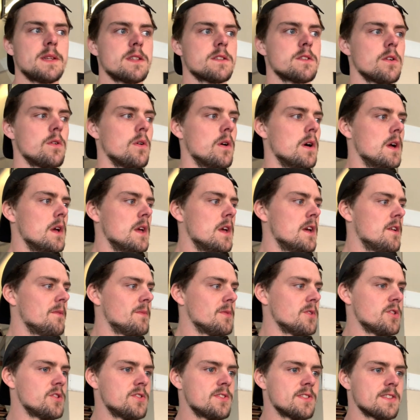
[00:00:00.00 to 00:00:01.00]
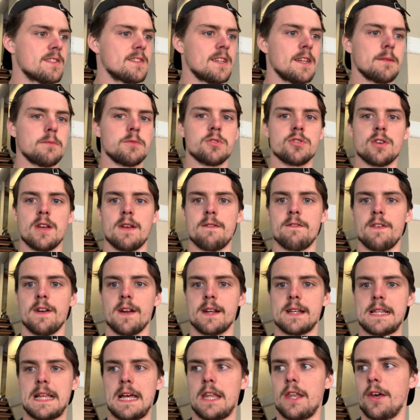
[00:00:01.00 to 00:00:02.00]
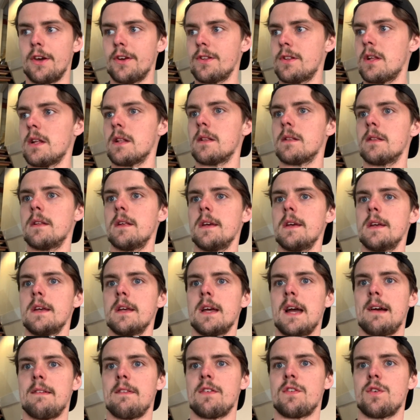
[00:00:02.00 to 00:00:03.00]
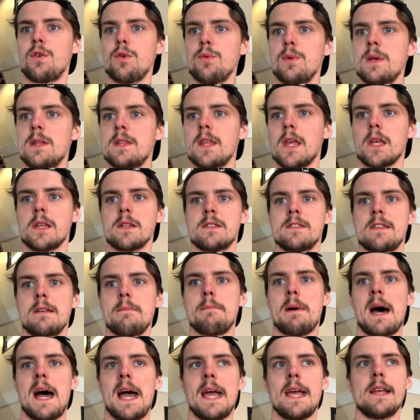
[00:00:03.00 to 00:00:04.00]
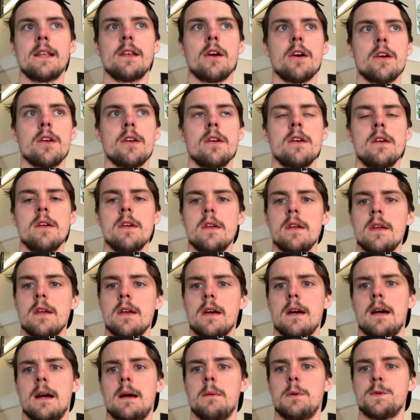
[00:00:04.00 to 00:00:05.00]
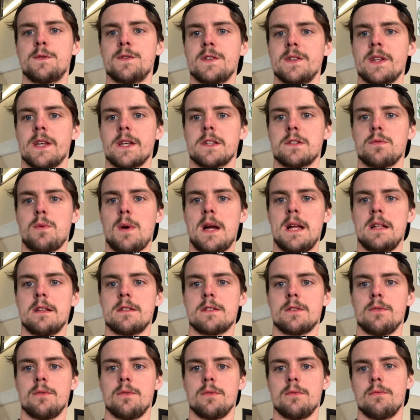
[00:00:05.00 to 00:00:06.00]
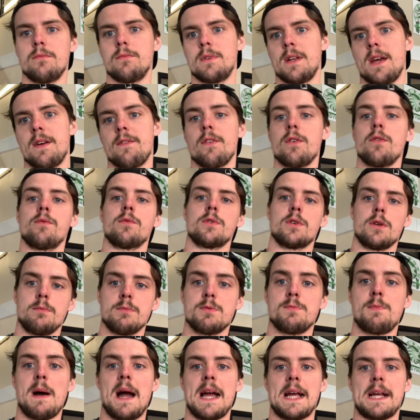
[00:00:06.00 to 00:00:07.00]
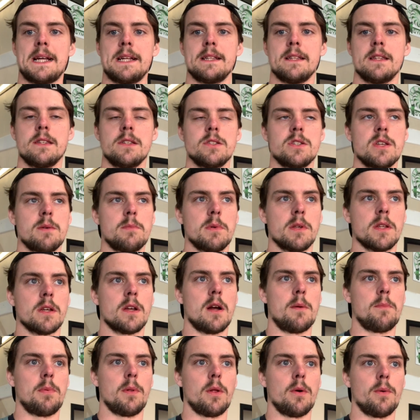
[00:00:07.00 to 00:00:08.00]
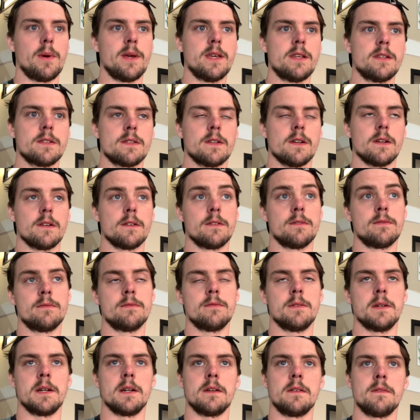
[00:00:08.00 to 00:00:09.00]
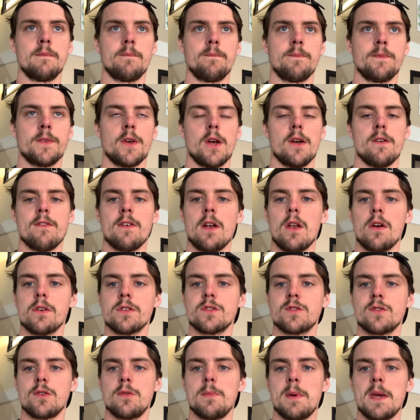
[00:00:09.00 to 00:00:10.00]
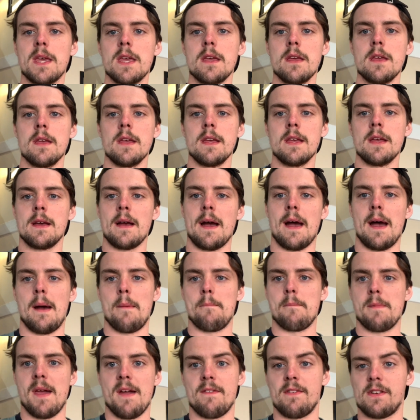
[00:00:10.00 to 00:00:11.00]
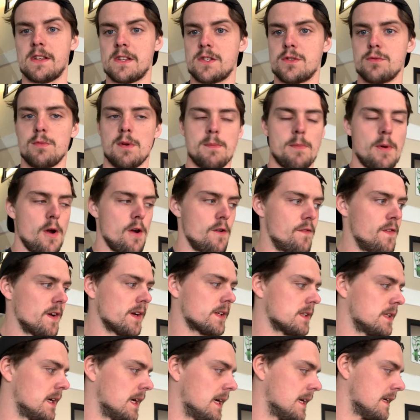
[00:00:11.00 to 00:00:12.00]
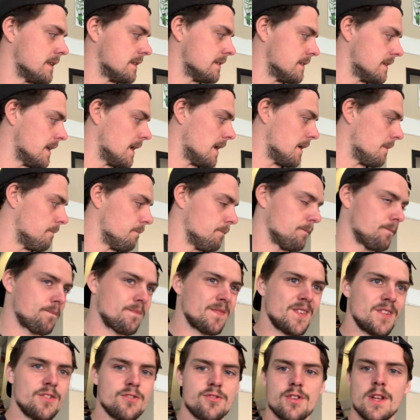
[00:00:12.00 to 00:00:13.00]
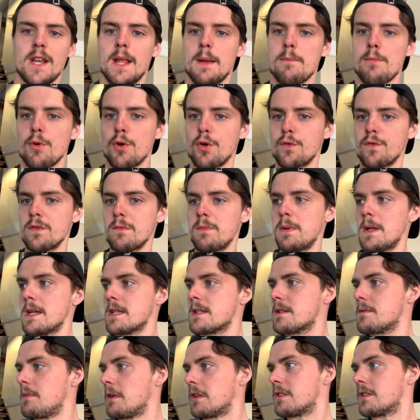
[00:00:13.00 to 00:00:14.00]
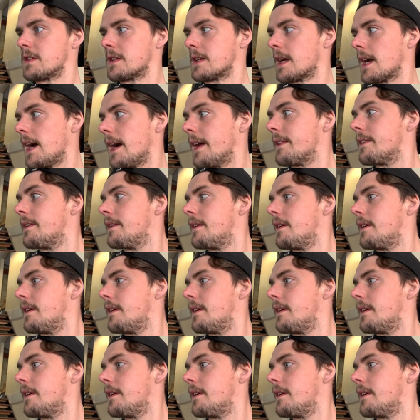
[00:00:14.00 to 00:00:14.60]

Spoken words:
So I'm using this time to try and figure that out, and I have a few wee things to buy now over the next while. So when everyone comes back into the gym in a couple of weeks, or well, however long it's going to be, everything's going to be perfect. And I'm just trying to improve the place as much as I can.